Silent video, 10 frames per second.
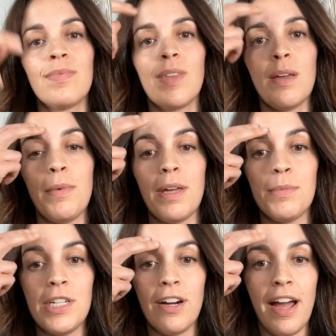Coming up
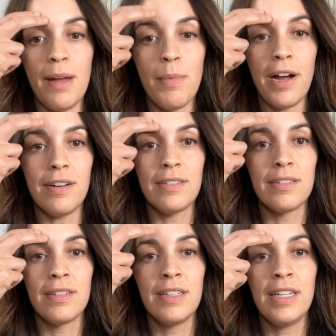to your eyebrow,
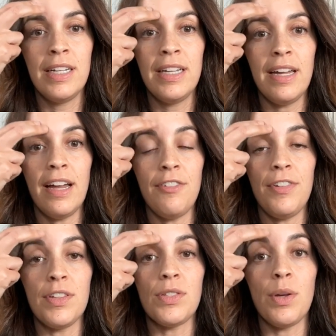I
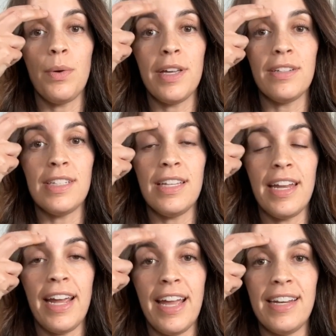feel so guilty
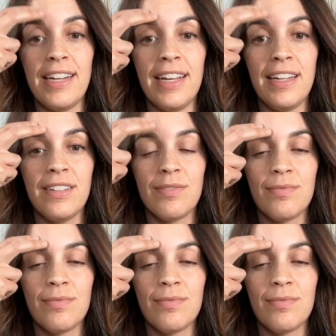that I ended it.